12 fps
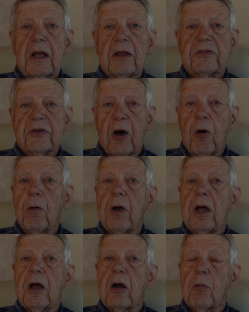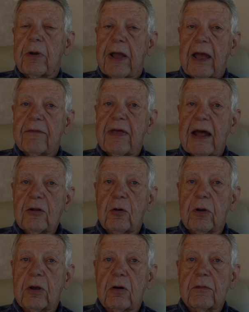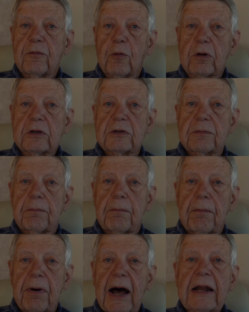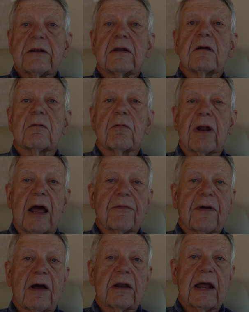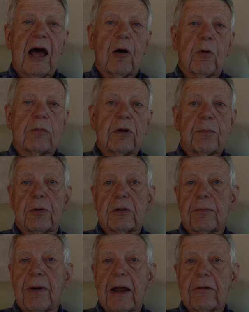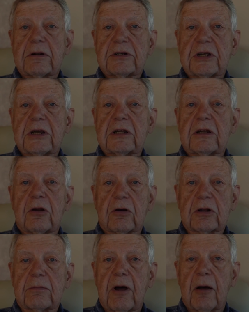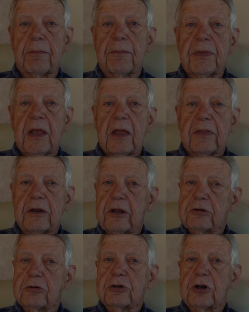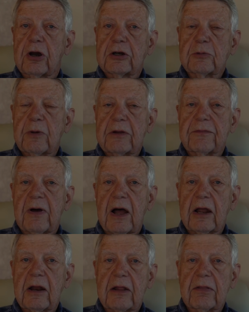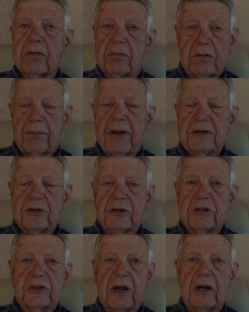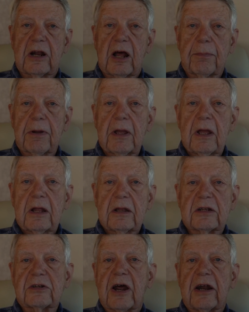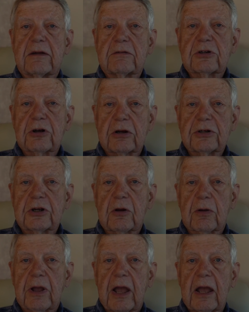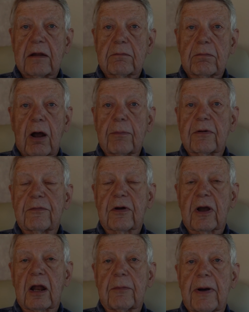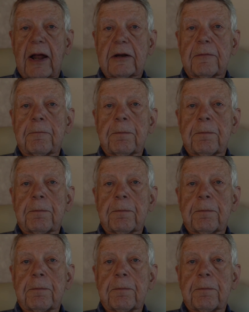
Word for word: So we have that going on for us, but when I found out when we put the batteries in and hooked them up, the initial charge went fine. I basically set it up, decided it was charging okay, and promptly forgot about it.